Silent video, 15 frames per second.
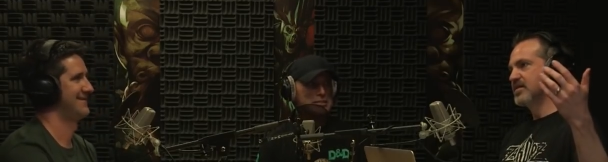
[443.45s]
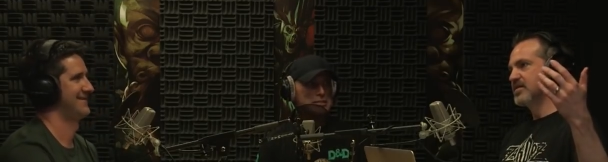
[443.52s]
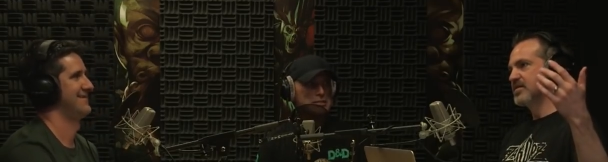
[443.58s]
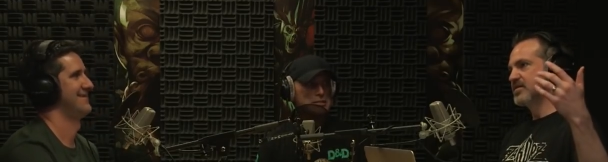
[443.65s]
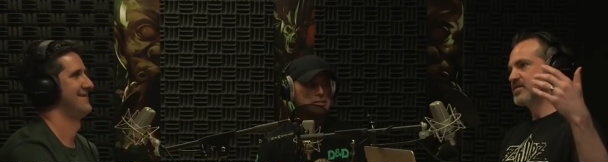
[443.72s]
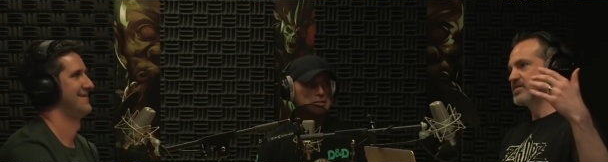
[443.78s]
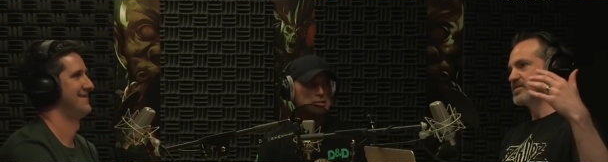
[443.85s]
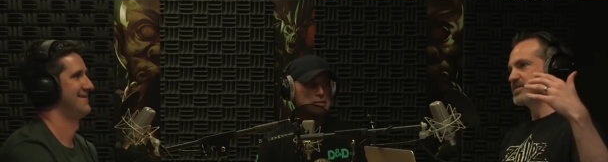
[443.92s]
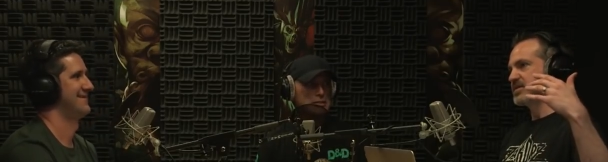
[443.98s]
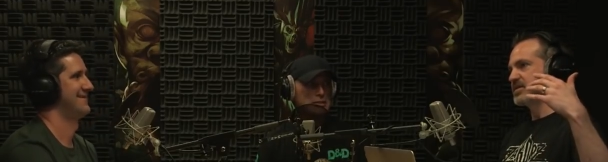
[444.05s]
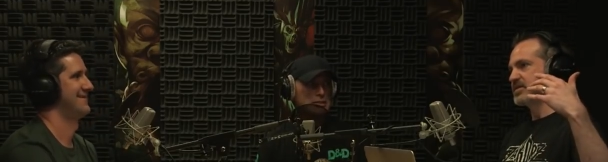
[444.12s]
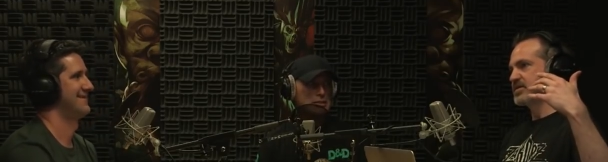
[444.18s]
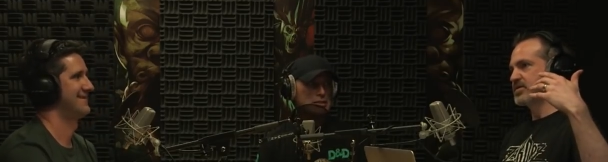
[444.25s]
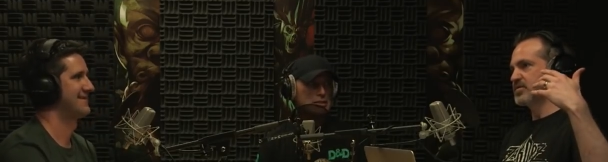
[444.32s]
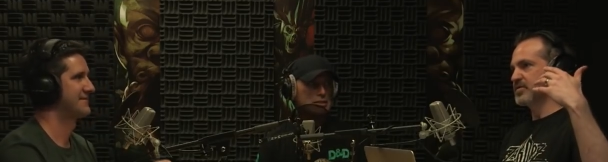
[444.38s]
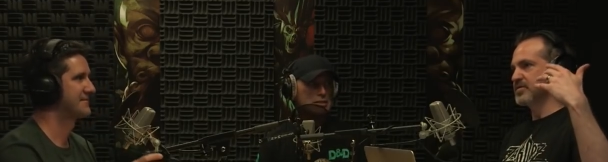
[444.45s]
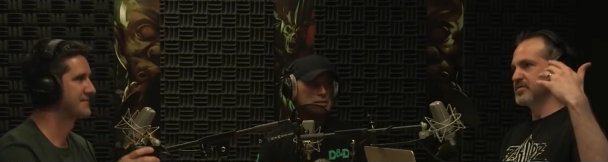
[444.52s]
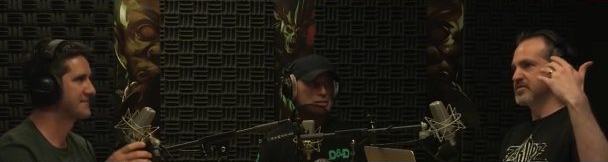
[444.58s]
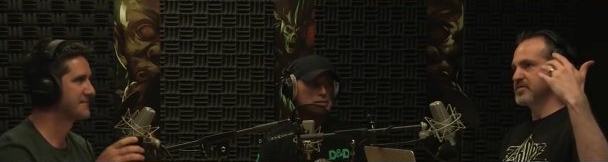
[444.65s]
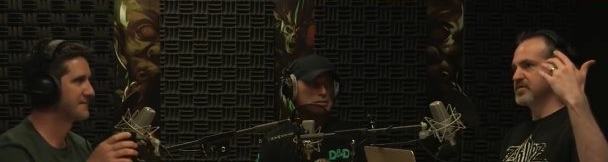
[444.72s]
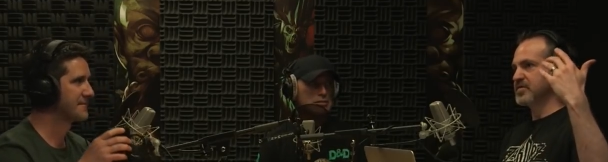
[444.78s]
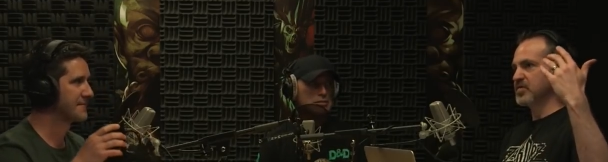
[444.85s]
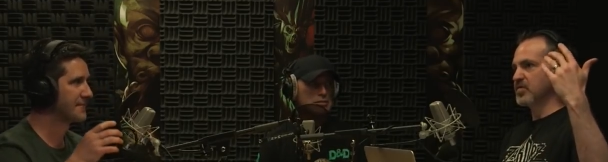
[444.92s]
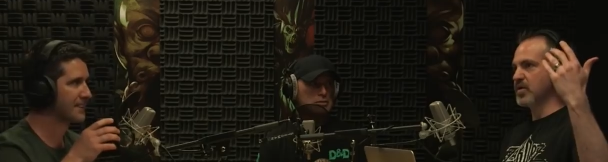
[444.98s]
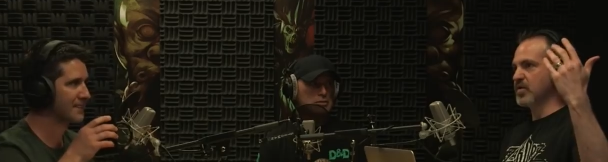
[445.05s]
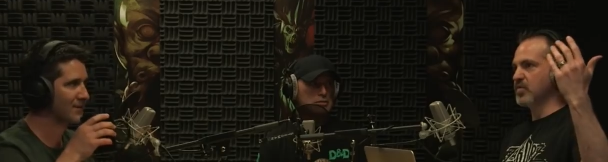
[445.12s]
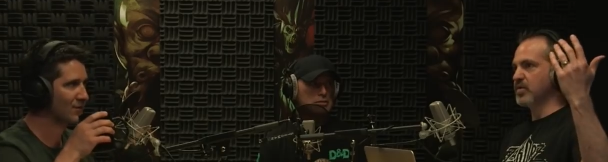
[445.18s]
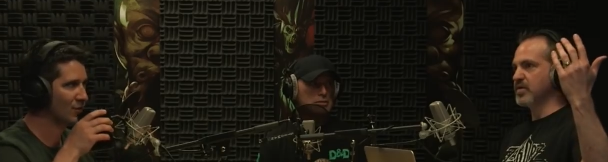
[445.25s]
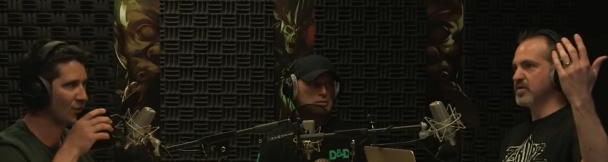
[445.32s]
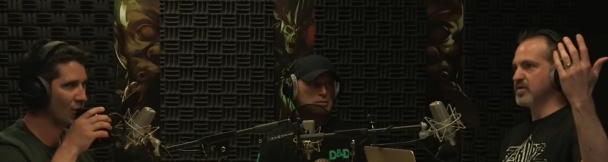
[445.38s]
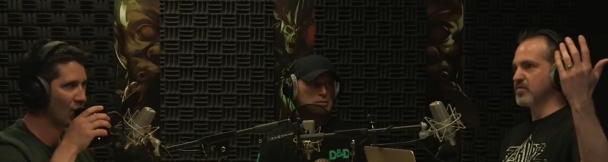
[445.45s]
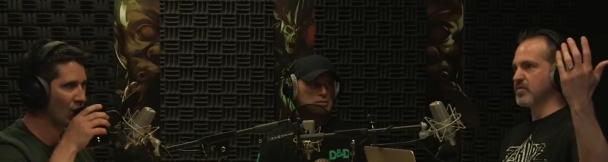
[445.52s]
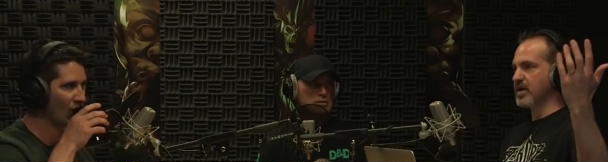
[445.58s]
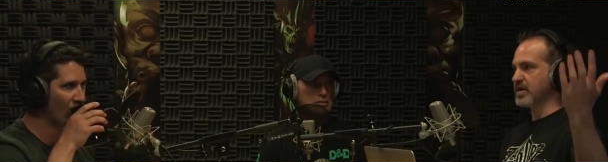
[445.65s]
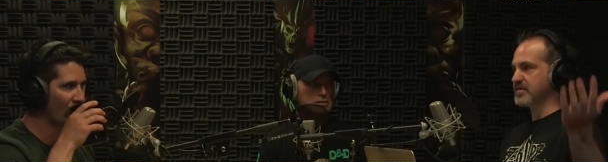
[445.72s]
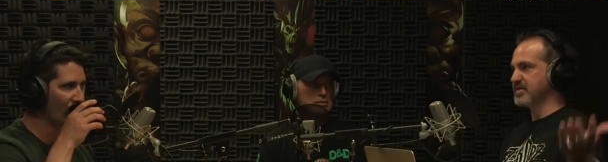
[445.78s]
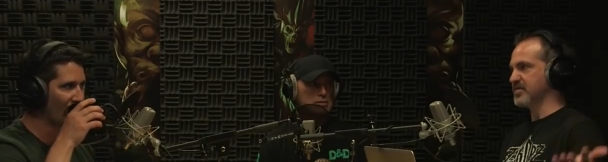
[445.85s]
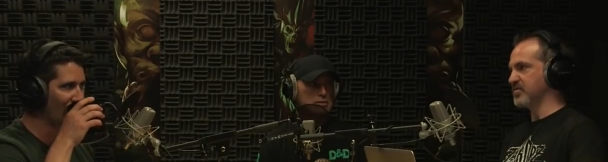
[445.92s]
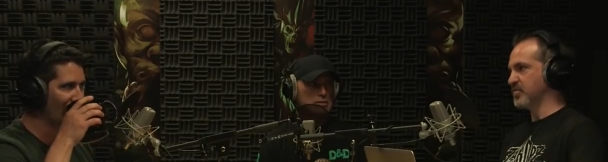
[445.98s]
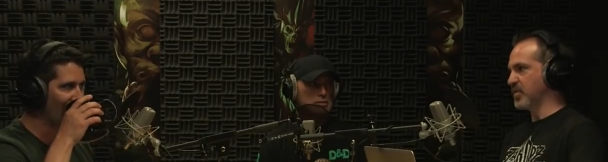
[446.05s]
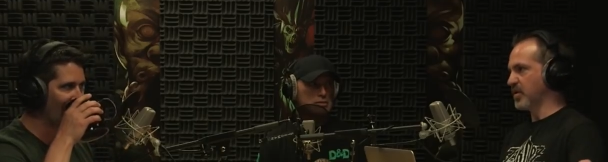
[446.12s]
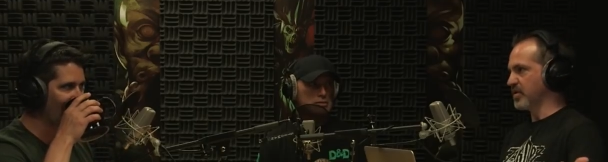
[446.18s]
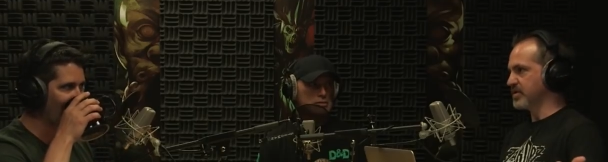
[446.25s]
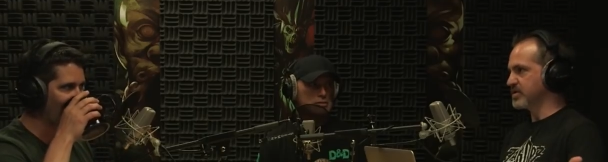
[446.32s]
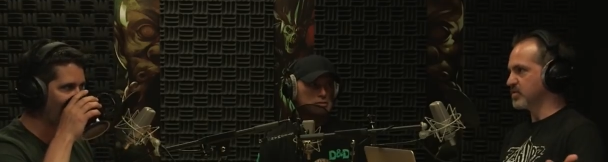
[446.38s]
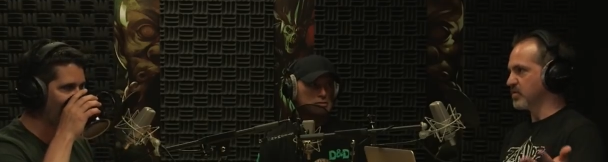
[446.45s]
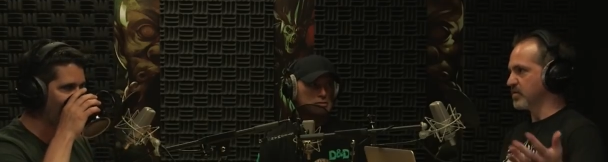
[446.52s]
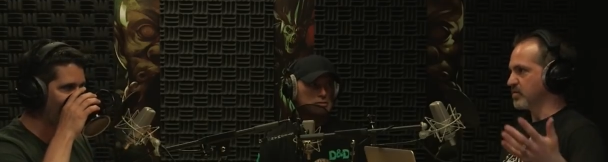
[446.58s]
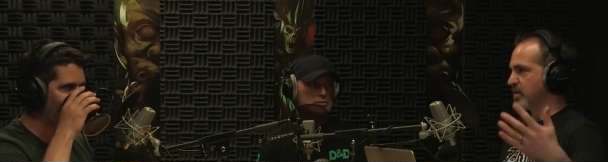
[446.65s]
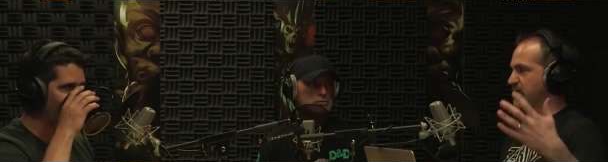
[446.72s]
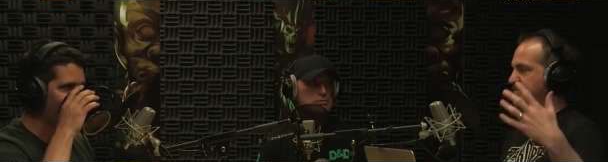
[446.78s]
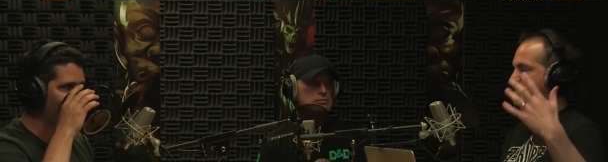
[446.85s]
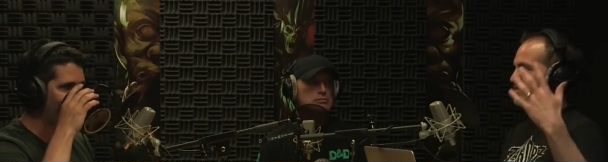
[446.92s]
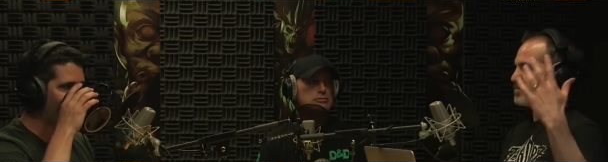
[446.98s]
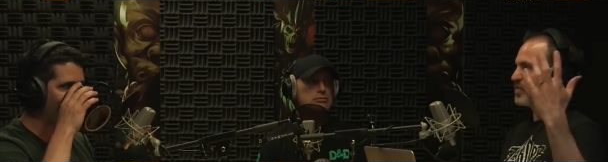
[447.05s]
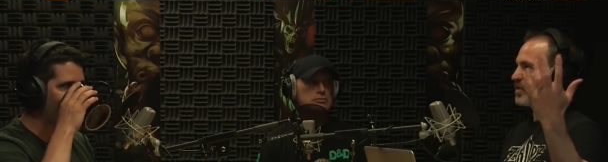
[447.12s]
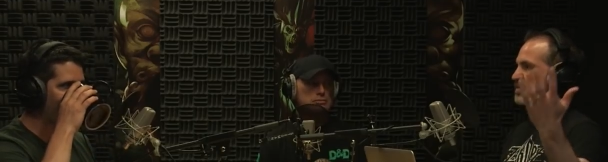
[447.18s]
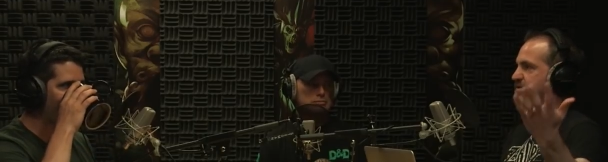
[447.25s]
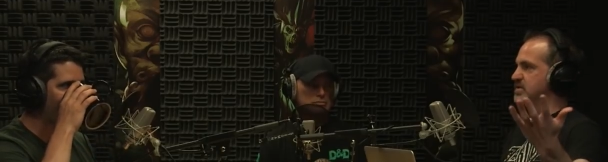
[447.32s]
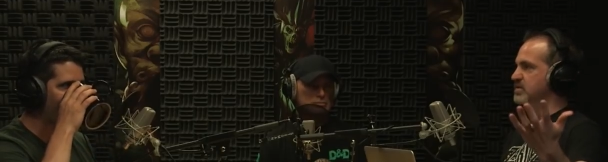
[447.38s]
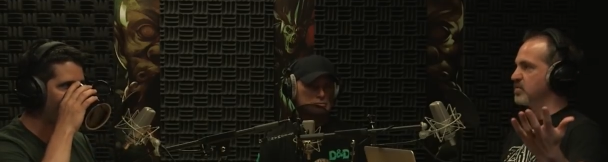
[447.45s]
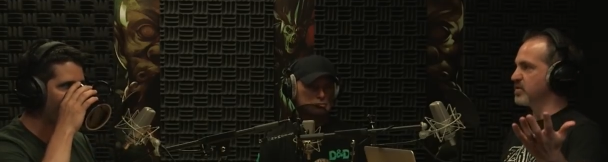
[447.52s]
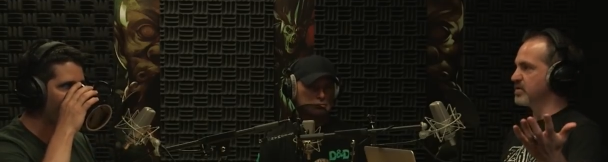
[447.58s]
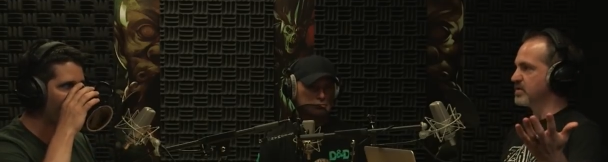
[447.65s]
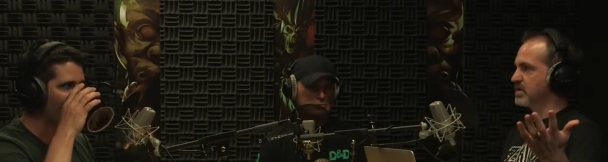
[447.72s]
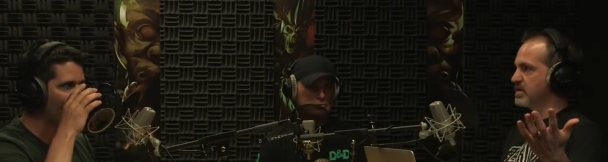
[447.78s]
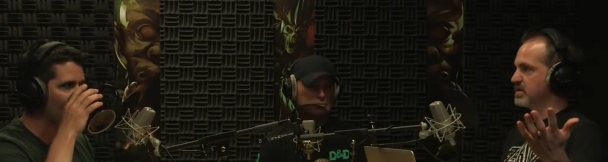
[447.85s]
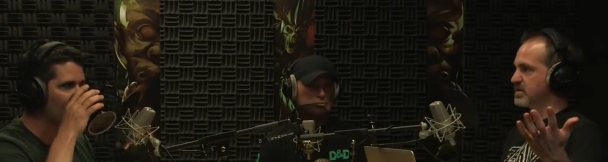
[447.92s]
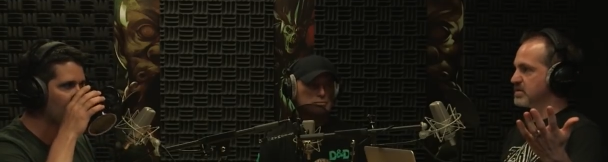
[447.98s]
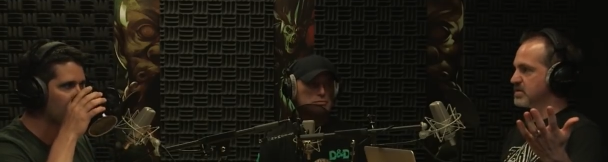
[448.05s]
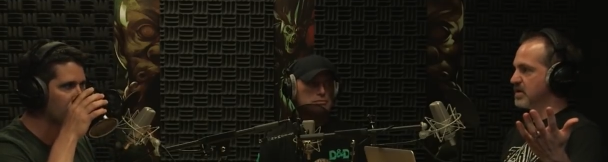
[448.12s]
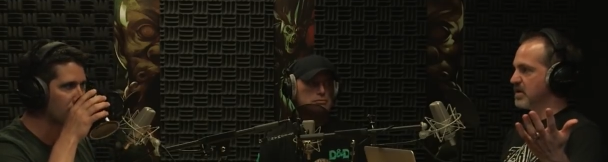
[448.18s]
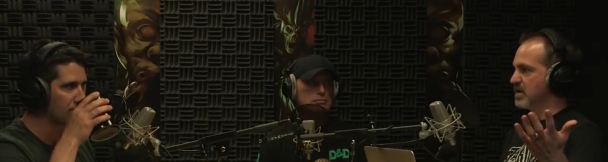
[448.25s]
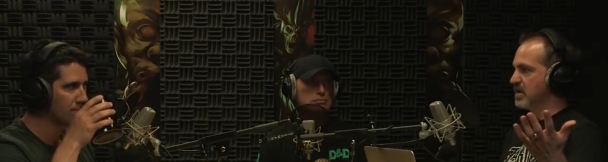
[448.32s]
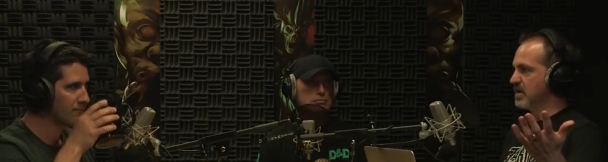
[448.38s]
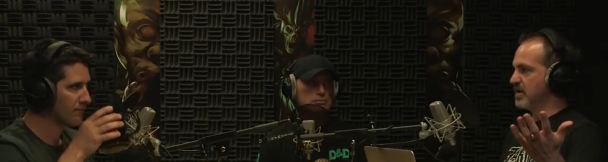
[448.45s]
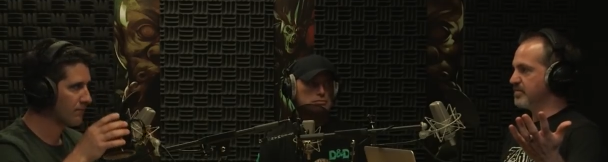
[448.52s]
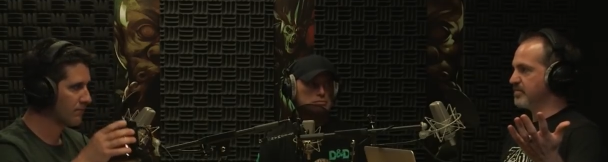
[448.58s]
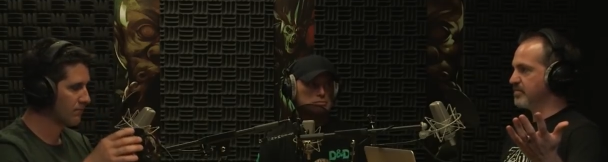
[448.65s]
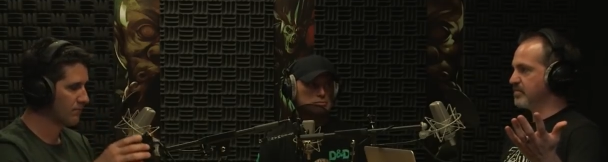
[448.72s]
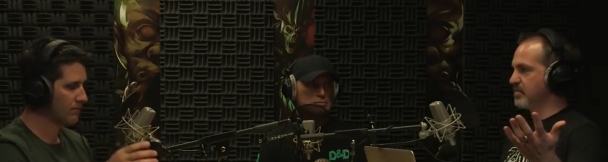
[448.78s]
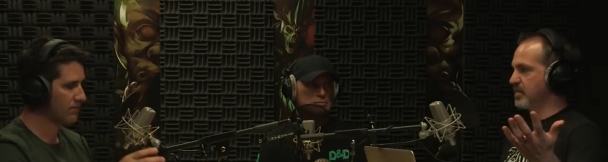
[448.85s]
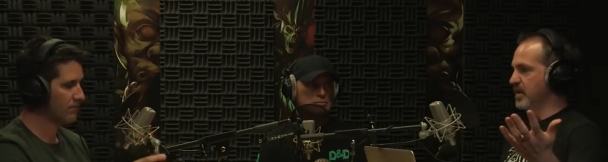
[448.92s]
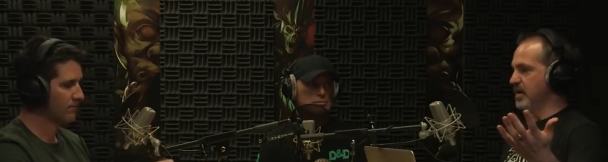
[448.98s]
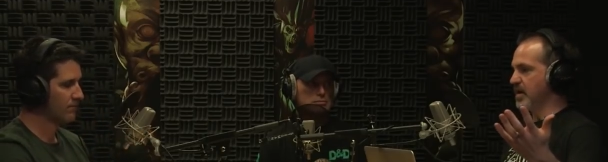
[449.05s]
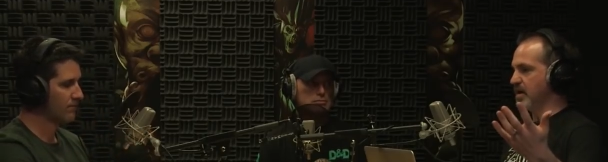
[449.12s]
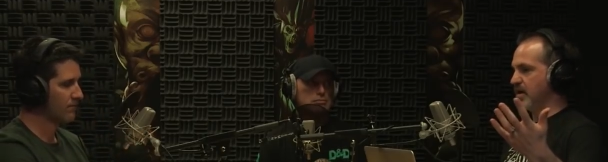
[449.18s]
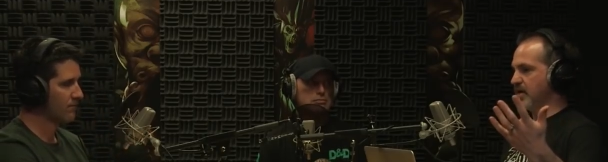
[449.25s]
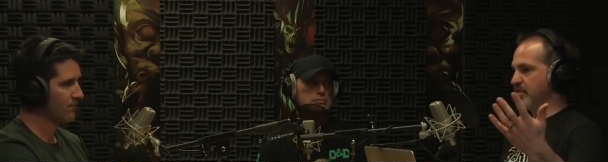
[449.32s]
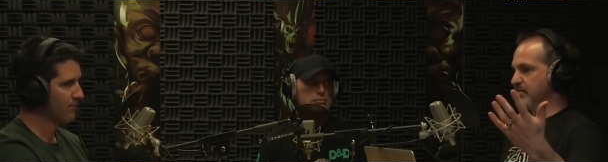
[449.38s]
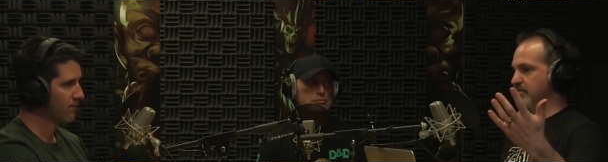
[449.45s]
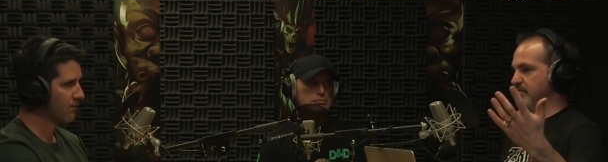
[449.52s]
Speaker 1: there's this sort of story with the Rod of Seven Parts, where the Rod of Seven Parts is one of these um, uh,